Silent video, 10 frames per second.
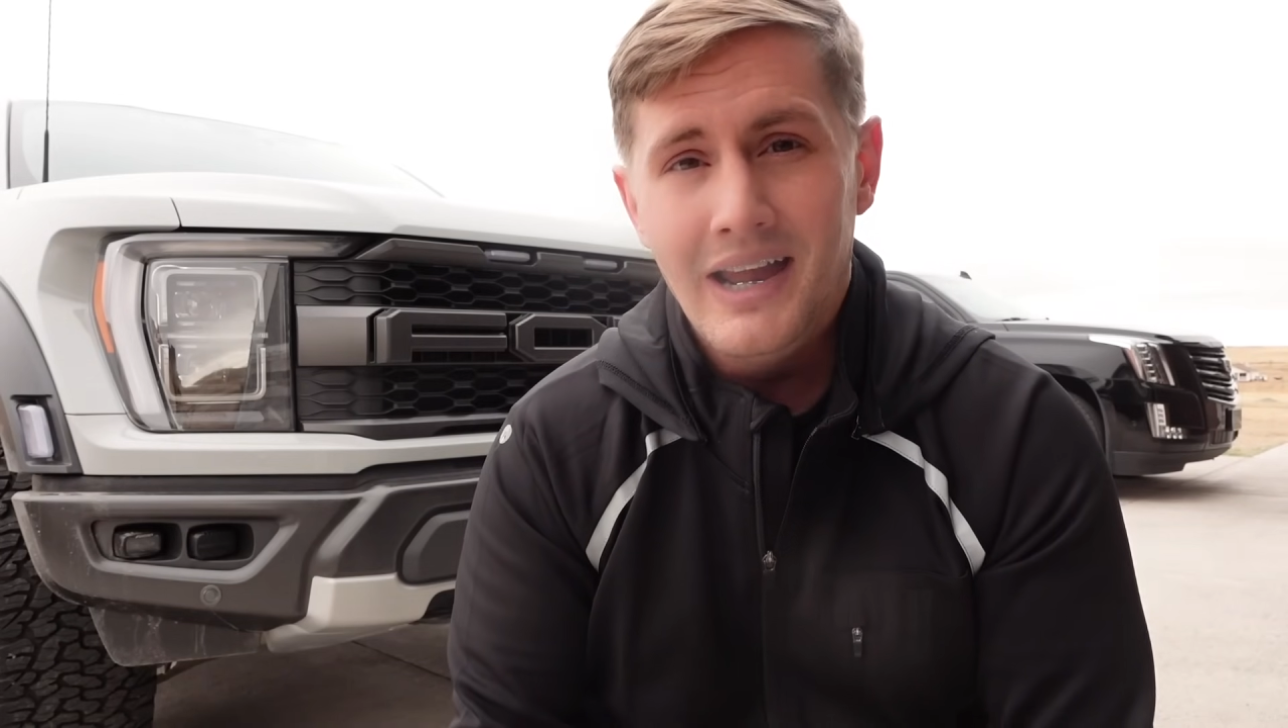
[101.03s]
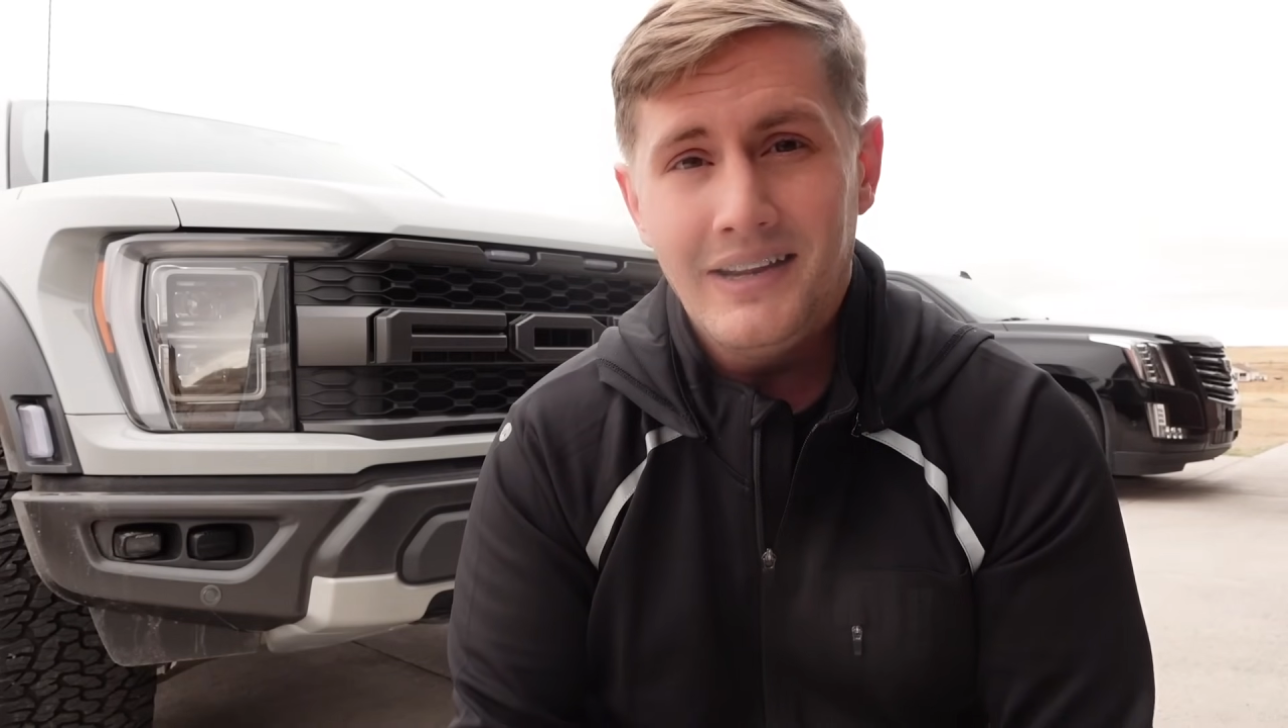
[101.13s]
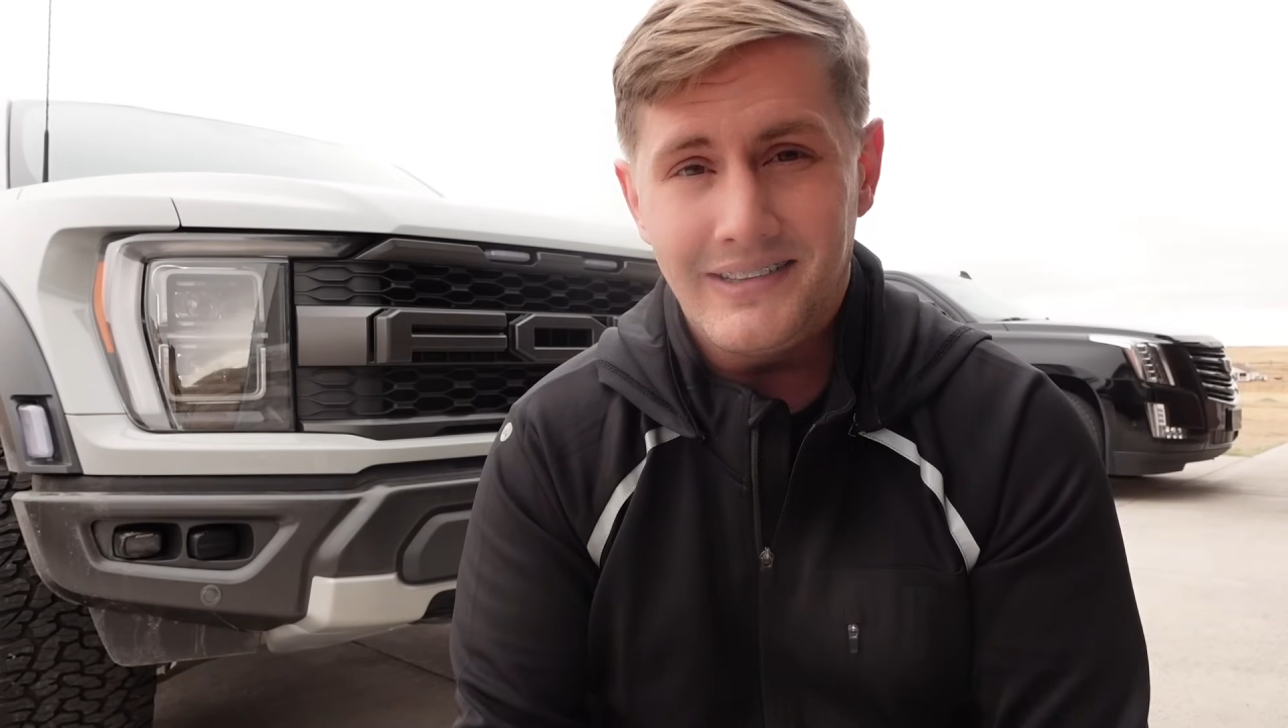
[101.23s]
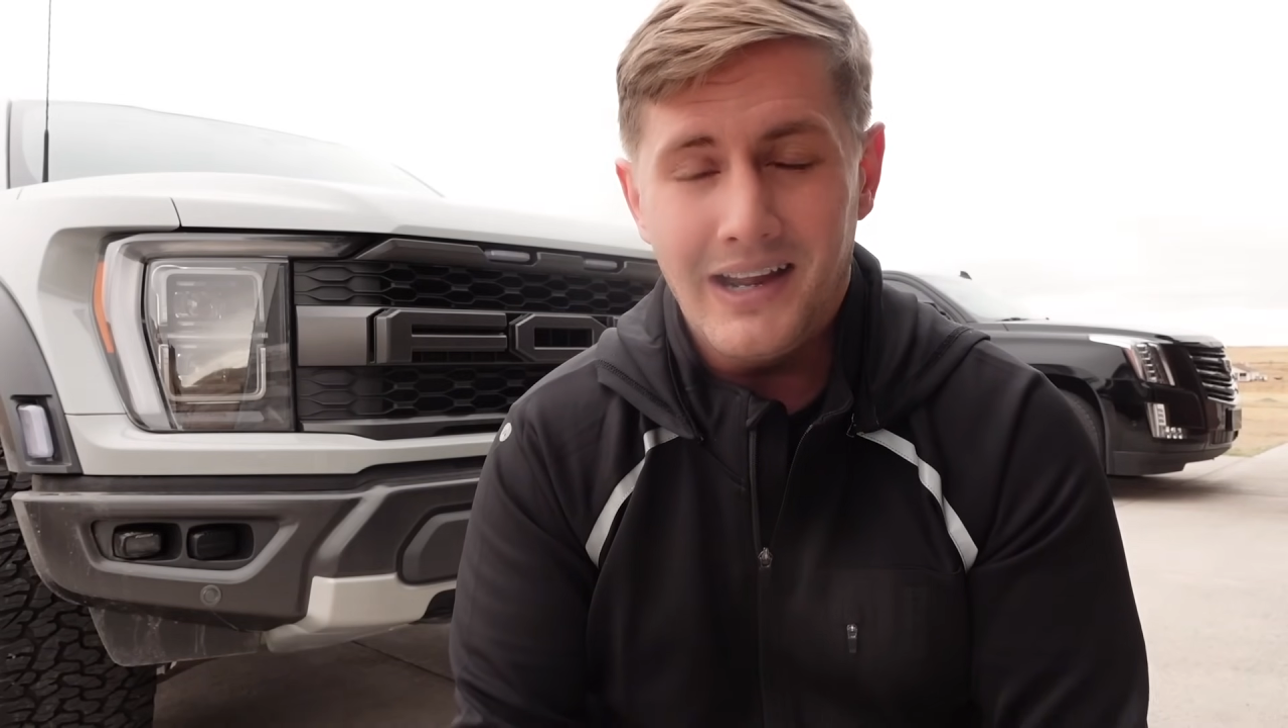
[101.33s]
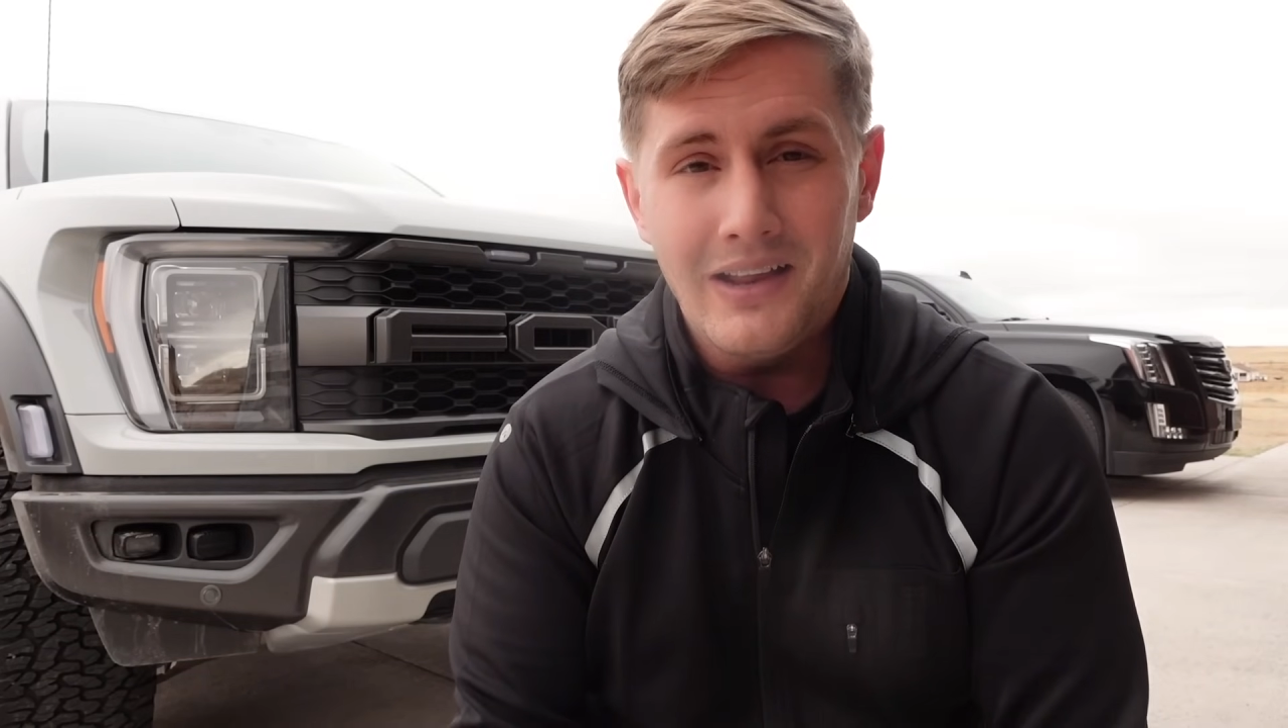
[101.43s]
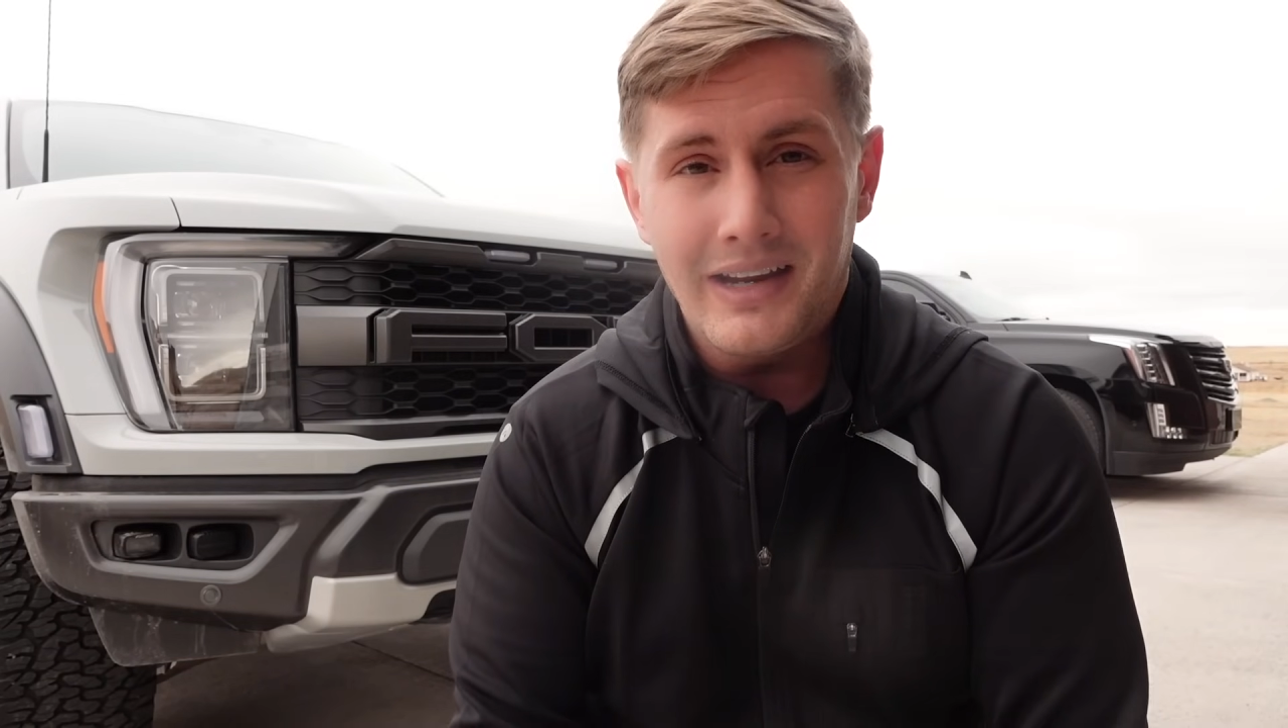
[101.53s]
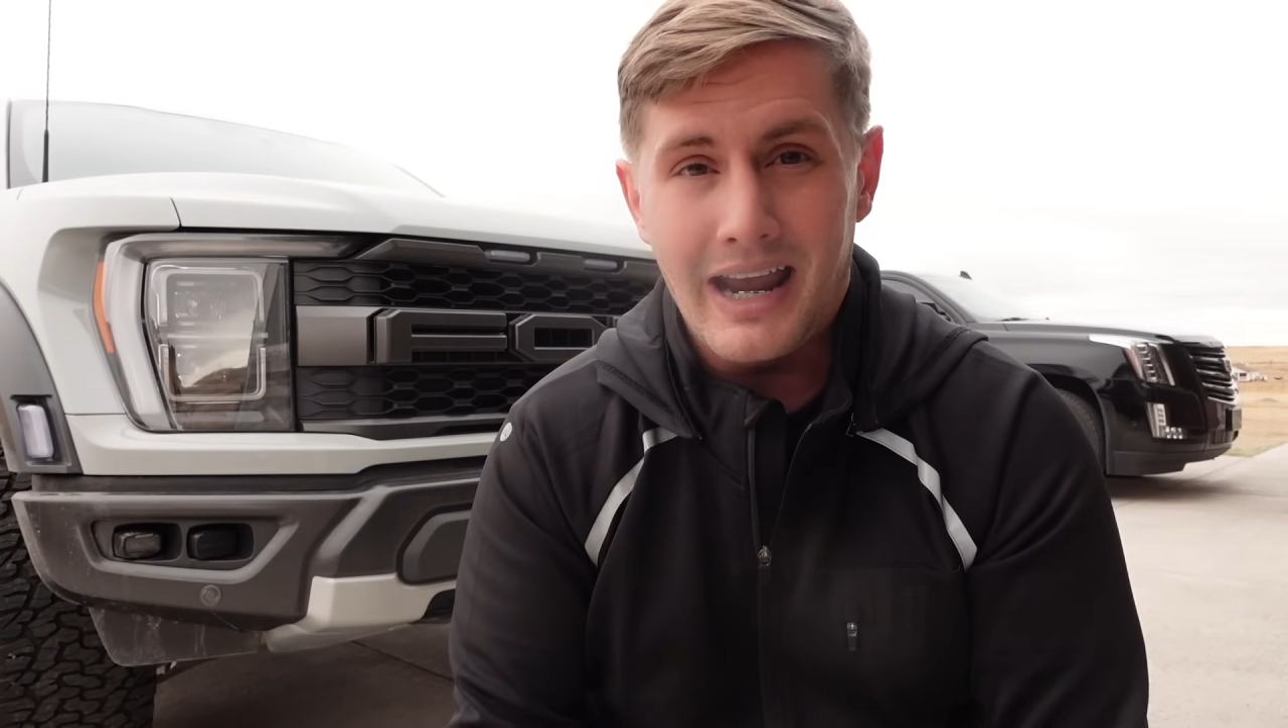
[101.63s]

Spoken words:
selling